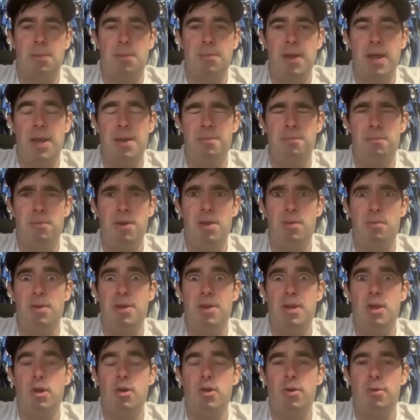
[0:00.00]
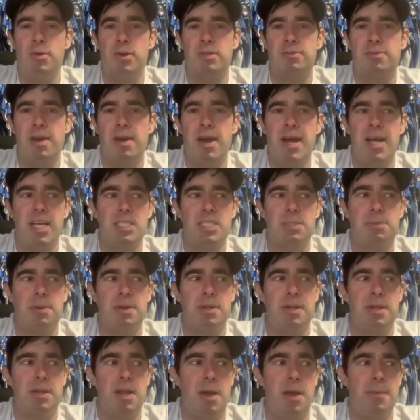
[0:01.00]
I mean, we knew he was fast,
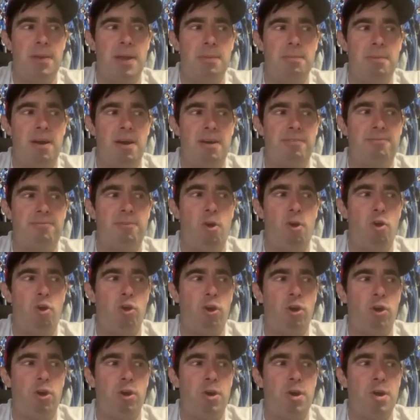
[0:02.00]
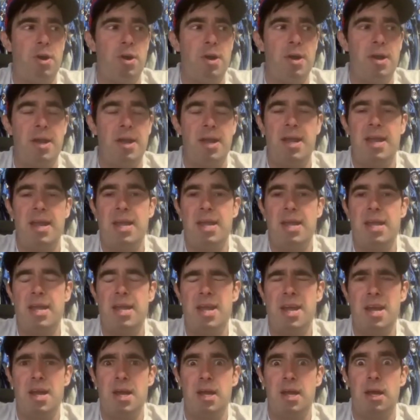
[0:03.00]
but I mean, by far,
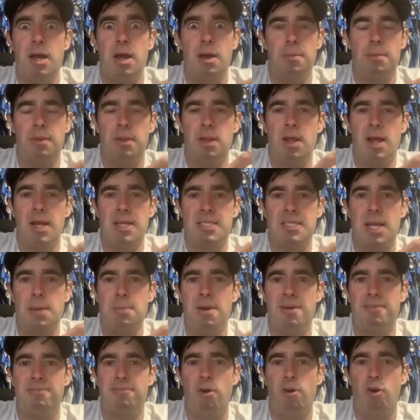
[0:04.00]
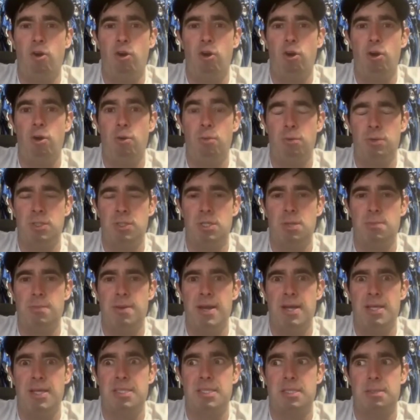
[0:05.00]
the last game by far was the
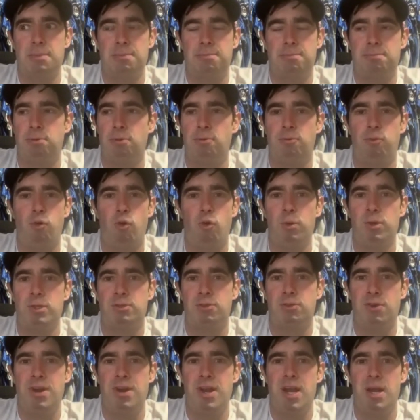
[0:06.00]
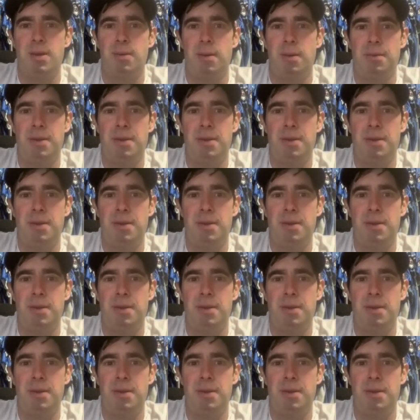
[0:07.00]
best performance for him.